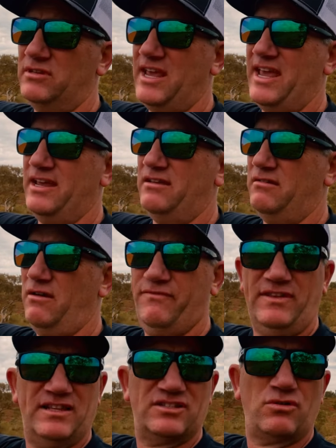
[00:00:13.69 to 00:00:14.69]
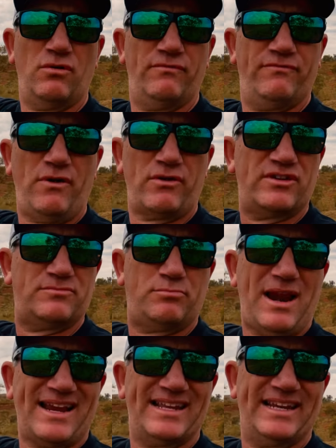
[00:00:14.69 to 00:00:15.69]
I think that's called focus
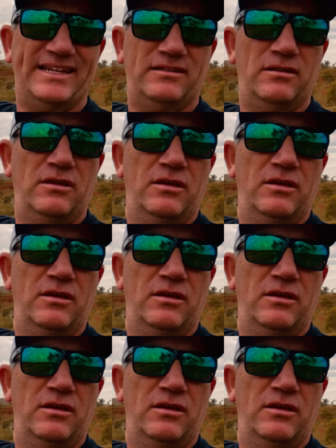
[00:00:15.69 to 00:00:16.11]
bracketing